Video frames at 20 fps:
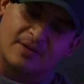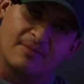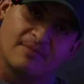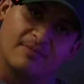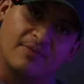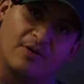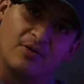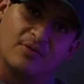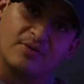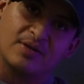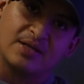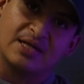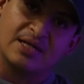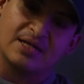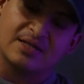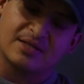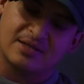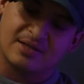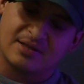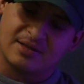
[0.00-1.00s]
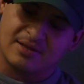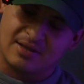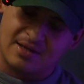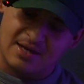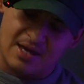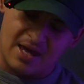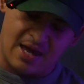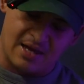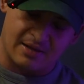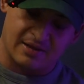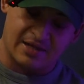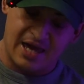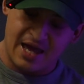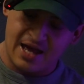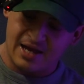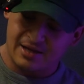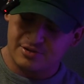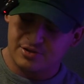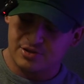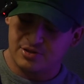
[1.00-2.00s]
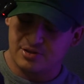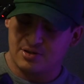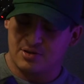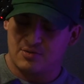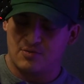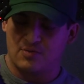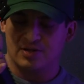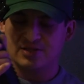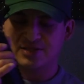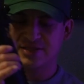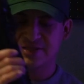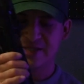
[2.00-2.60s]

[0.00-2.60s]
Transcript: release and catch, one